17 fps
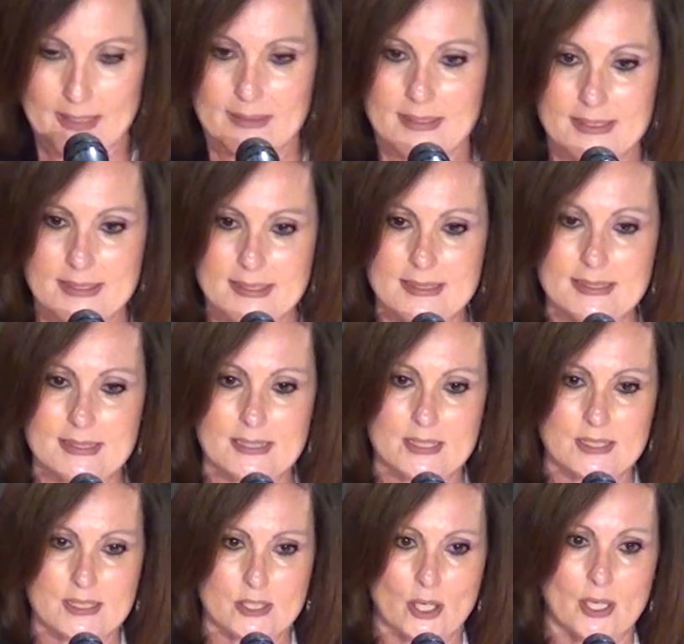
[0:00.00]
This is the
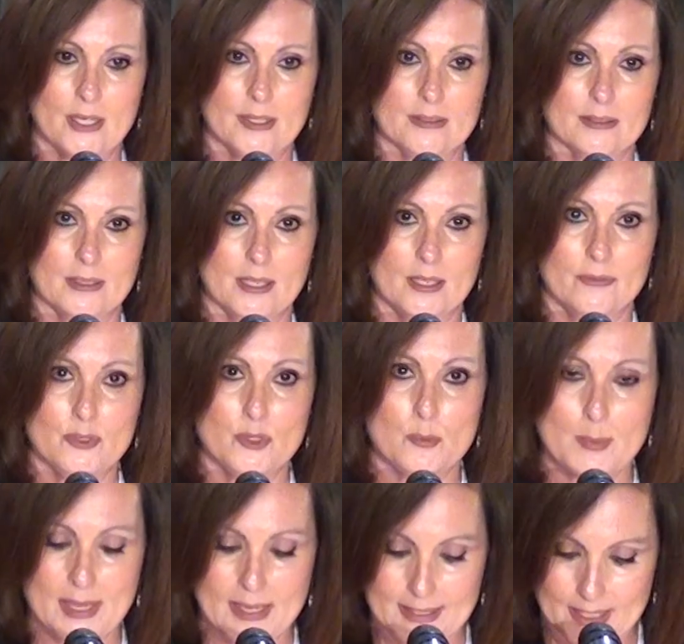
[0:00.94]
start of you
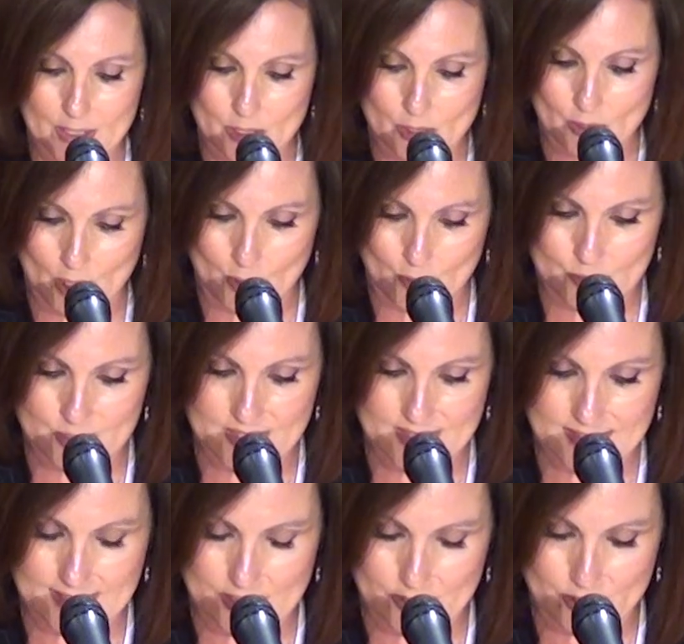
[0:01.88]
making your own
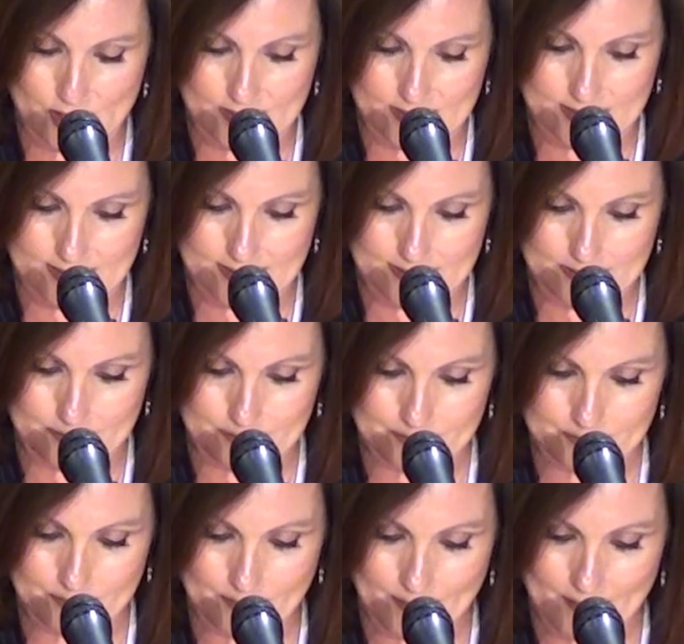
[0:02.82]
decisions.
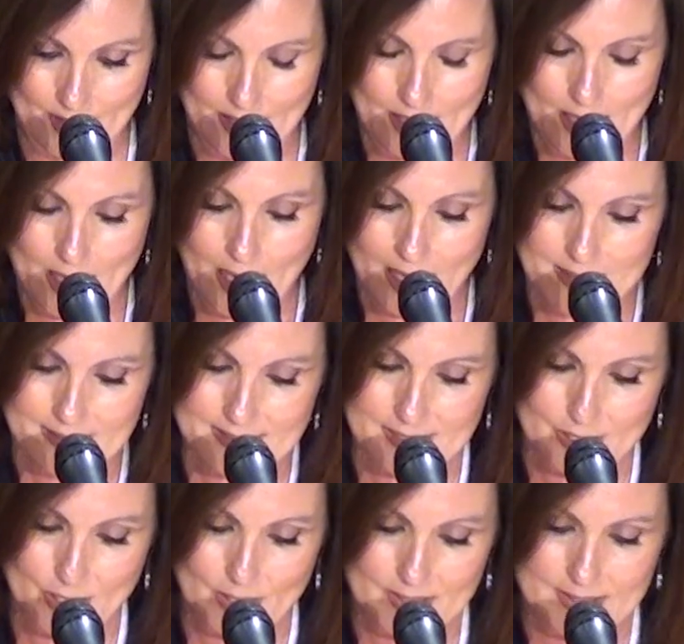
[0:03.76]
I'll
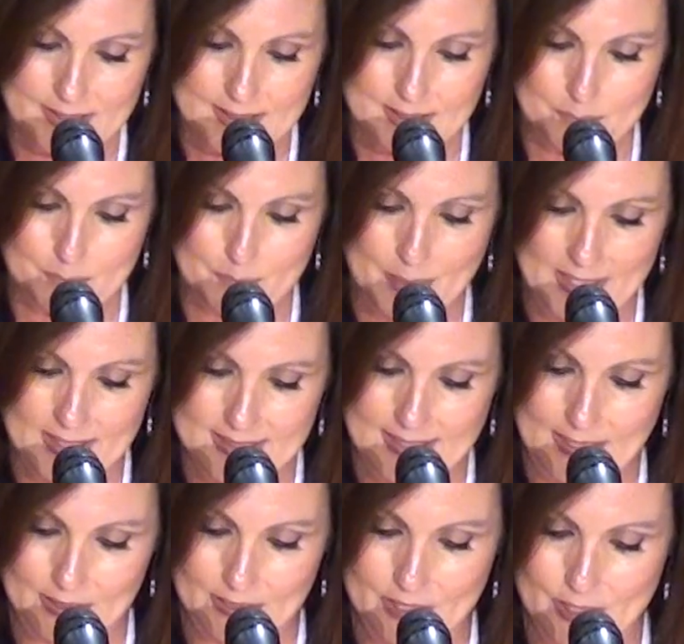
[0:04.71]
start by
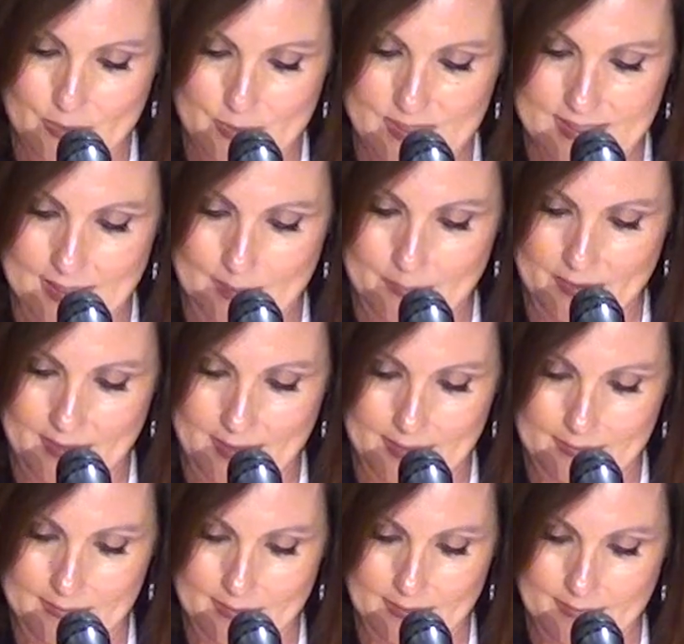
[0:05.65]
telling you something
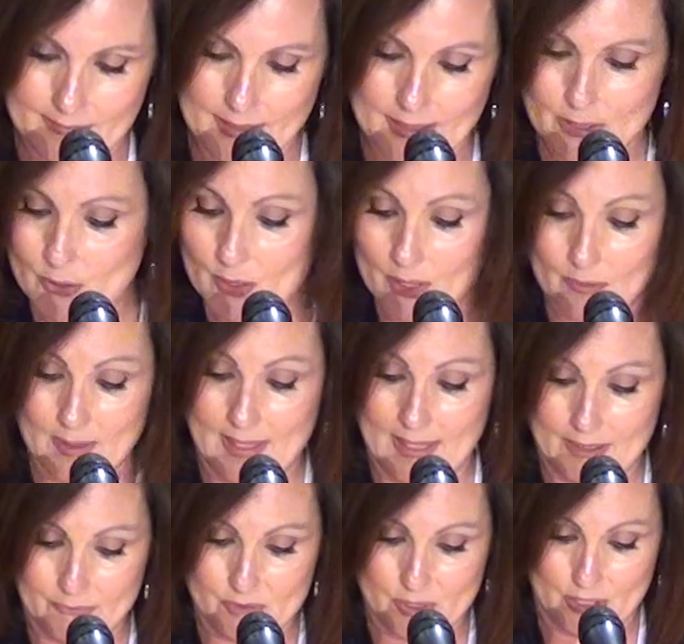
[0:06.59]
that you don't
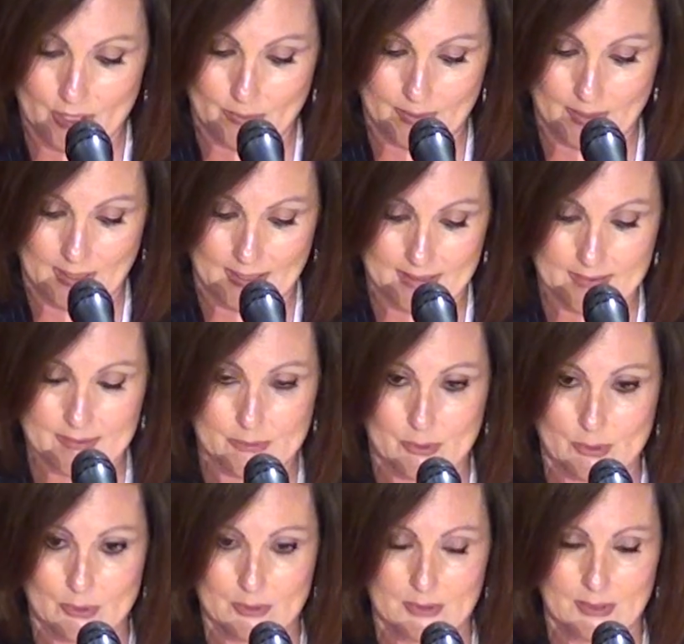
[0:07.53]
have to know in high
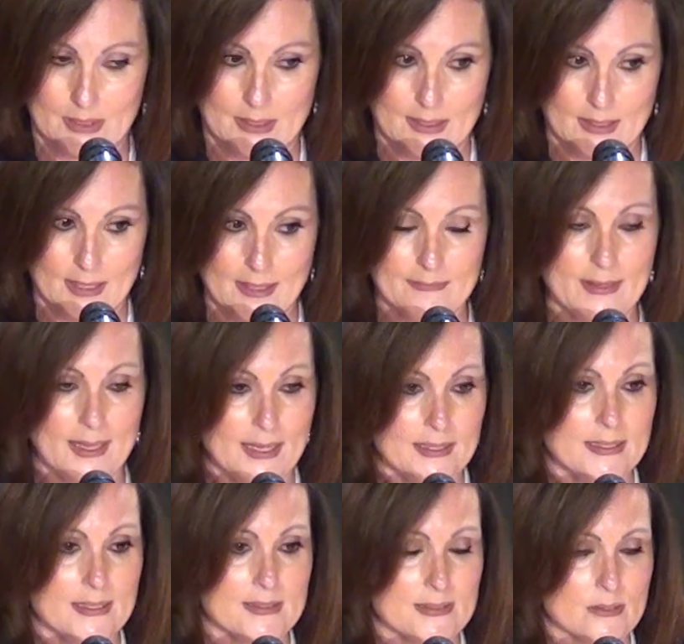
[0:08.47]
school, and that
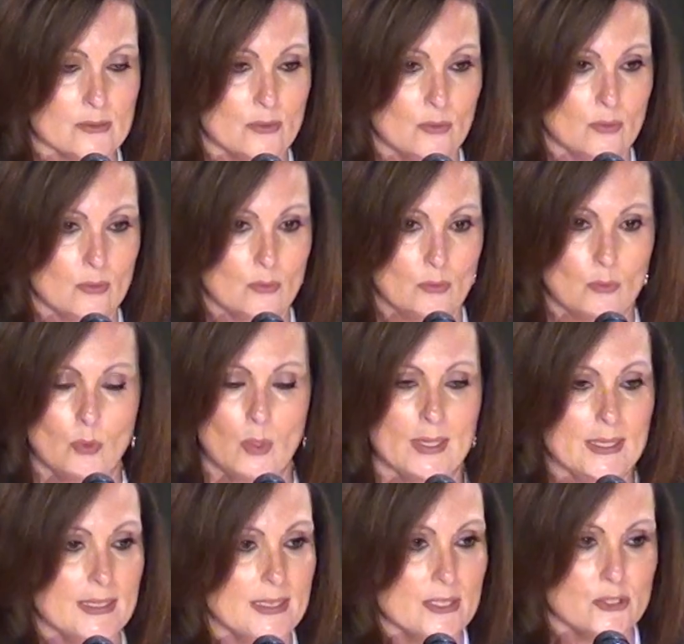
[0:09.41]
is what
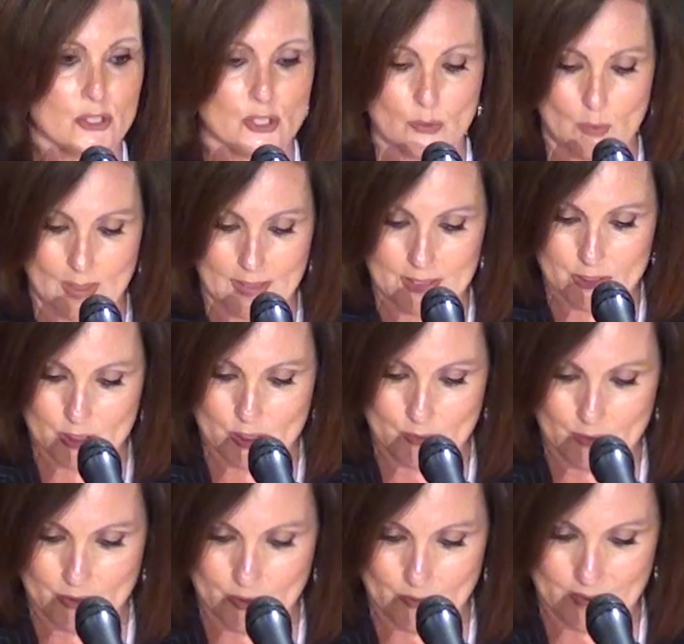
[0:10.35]
it is you want to do
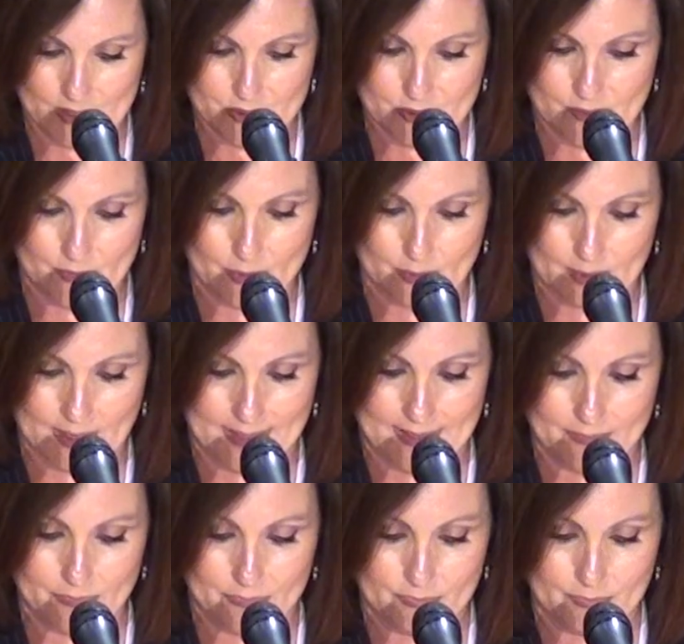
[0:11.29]
with the rest of your
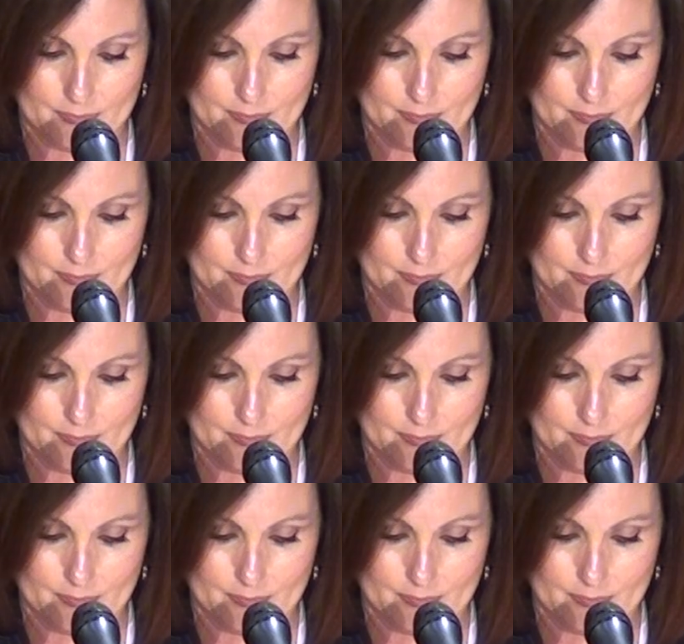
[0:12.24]
life.